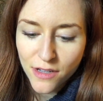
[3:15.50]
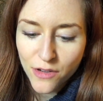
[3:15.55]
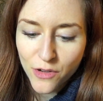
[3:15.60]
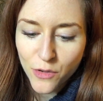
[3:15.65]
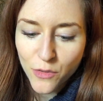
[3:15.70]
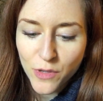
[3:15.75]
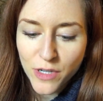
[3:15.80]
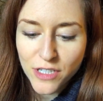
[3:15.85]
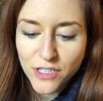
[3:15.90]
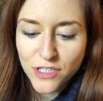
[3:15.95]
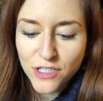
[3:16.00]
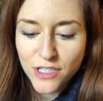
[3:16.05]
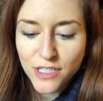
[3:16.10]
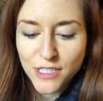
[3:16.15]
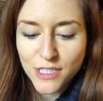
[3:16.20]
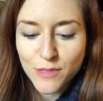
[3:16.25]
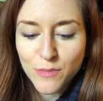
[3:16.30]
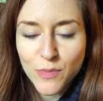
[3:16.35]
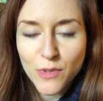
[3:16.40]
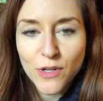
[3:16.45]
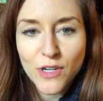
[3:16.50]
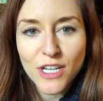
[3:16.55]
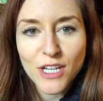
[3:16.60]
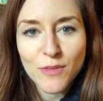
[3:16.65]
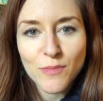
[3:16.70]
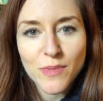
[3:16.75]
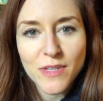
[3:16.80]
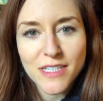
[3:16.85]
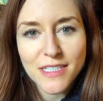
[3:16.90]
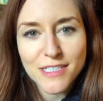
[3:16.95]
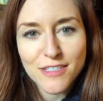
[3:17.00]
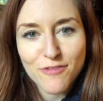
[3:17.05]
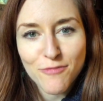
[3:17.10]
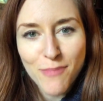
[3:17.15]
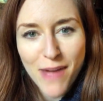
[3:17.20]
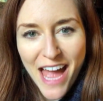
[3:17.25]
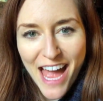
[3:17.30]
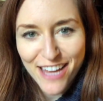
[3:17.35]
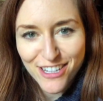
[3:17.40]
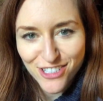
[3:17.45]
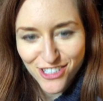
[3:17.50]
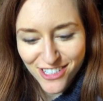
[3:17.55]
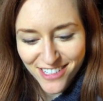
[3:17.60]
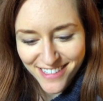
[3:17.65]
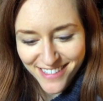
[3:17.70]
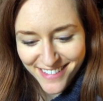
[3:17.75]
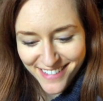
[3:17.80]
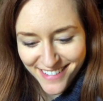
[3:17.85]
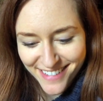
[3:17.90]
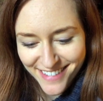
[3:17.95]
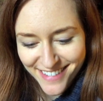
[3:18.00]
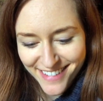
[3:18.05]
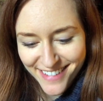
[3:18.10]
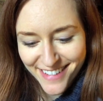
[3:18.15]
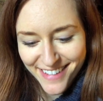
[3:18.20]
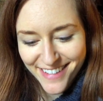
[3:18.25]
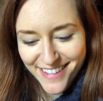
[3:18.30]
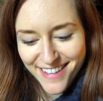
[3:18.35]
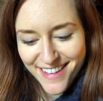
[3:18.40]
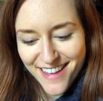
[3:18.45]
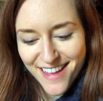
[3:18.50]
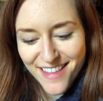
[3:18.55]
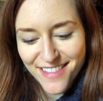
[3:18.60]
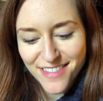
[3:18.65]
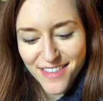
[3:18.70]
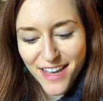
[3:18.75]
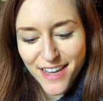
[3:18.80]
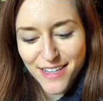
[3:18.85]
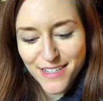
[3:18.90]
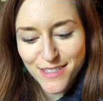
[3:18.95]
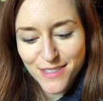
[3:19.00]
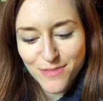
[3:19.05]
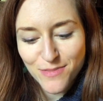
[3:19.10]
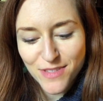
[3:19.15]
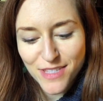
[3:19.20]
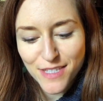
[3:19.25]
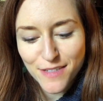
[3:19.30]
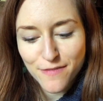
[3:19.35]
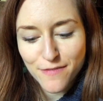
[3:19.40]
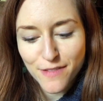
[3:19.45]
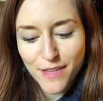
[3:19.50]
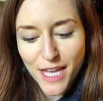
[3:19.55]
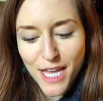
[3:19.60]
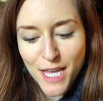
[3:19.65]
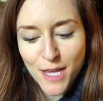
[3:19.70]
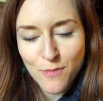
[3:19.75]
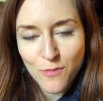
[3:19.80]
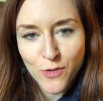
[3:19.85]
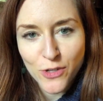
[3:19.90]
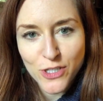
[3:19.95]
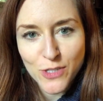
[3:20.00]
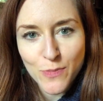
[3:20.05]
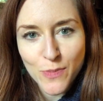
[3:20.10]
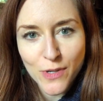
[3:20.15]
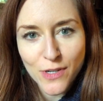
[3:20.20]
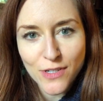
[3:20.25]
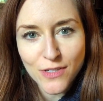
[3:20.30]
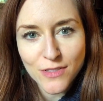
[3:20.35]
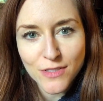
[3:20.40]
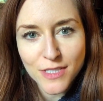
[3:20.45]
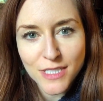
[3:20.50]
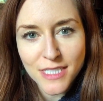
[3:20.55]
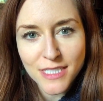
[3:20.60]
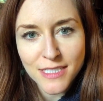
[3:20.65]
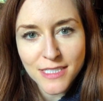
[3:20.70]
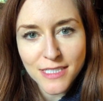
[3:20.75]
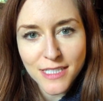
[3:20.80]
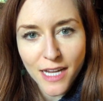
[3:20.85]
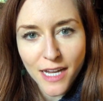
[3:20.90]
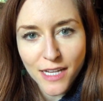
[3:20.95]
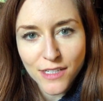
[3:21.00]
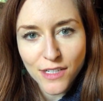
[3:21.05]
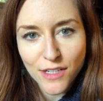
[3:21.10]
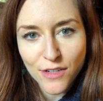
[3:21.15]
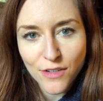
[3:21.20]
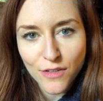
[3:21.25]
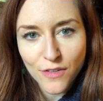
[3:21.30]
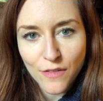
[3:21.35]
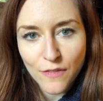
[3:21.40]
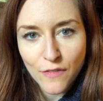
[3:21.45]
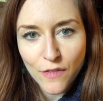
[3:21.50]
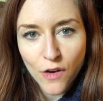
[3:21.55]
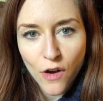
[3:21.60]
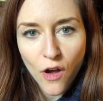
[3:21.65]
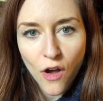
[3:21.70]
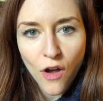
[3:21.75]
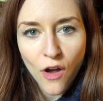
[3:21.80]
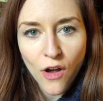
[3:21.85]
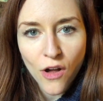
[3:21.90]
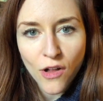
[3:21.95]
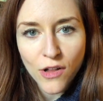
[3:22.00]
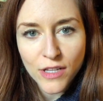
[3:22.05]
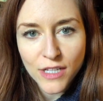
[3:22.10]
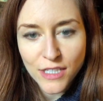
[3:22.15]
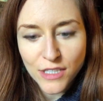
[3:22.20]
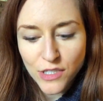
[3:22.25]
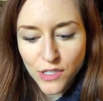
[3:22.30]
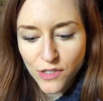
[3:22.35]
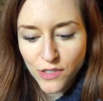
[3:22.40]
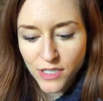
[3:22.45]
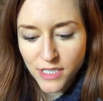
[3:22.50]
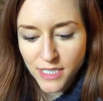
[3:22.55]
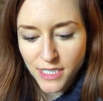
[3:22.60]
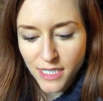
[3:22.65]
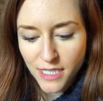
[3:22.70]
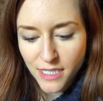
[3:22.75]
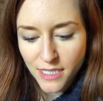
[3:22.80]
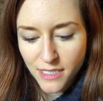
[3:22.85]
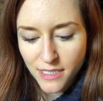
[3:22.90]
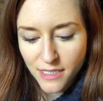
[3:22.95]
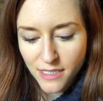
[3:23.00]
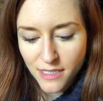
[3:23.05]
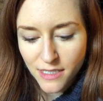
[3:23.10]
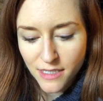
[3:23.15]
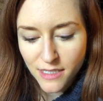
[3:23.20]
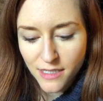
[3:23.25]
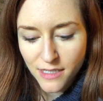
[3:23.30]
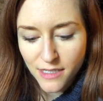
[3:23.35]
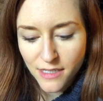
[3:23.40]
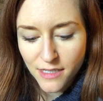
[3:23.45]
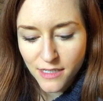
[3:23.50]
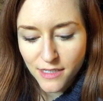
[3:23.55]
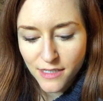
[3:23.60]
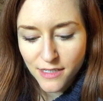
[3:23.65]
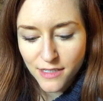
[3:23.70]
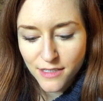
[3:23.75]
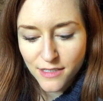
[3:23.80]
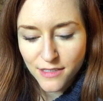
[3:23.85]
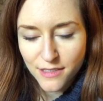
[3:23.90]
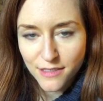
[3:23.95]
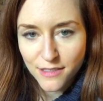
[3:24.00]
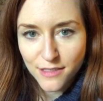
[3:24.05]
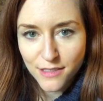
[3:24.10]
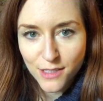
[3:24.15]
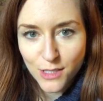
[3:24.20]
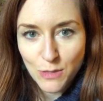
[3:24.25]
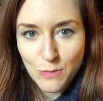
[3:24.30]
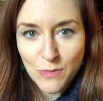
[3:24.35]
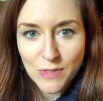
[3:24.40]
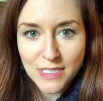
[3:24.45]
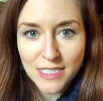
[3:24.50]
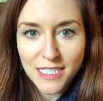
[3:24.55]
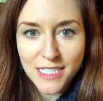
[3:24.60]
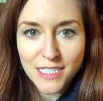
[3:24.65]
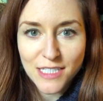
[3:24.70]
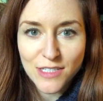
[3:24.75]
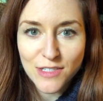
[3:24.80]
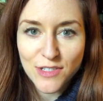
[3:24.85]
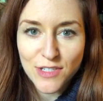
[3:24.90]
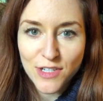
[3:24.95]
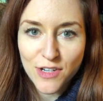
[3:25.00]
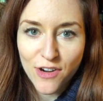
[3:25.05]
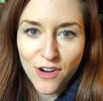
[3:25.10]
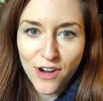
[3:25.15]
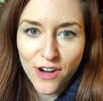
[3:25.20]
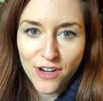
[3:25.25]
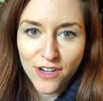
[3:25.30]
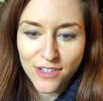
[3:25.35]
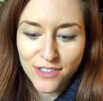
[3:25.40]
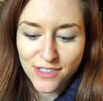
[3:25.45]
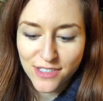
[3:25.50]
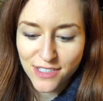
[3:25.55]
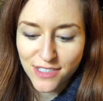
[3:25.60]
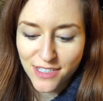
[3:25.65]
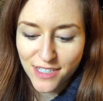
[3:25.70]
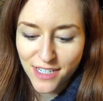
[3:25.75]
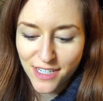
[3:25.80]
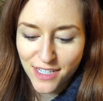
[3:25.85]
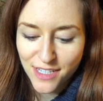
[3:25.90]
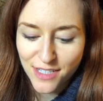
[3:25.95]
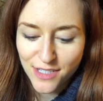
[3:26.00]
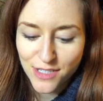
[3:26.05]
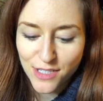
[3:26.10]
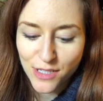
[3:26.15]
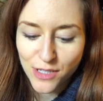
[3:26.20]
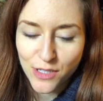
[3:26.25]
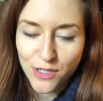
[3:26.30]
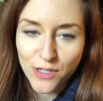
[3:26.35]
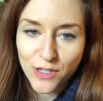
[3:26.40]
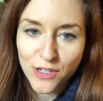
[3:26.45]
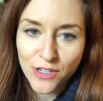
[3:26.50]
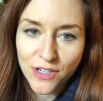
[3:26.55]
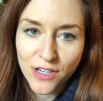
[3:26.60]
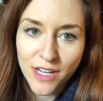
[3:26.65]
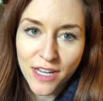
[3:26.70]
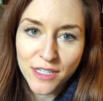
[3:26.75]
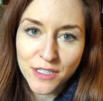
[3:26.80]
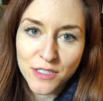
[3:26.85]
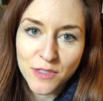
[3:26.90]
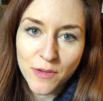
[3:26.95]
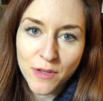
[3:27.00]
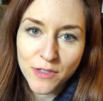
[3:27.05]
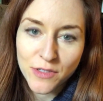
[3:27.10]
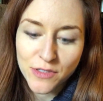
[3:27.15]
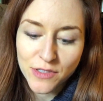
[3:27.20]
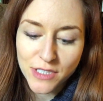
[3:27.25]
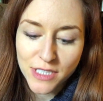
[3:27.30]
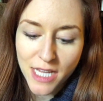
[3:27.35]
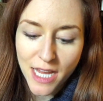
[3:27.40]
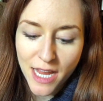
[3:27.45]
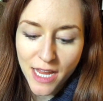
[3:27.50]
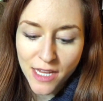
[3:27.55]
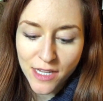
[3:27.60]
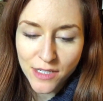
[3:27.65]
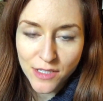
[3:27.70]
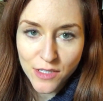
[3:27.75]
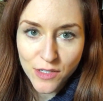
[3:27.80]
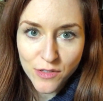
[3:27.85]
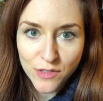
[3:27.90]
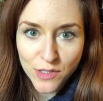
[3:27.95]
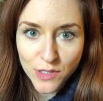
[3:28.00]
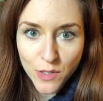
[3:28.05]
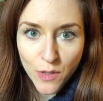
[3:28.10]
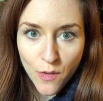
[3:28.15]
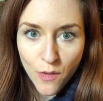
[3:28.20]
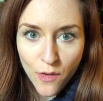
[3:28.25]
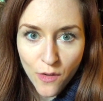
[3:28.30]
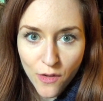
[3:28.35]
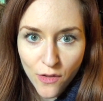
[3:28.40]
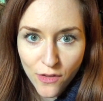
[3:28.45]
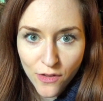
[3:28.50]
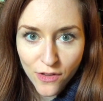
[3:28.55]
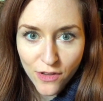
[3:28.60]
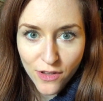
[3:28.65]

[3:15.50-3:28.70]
A wish is a burning piece of passion, a light with the flame which burns inside you for all eternity. You must listen to your heart, to learn and to understand your soul.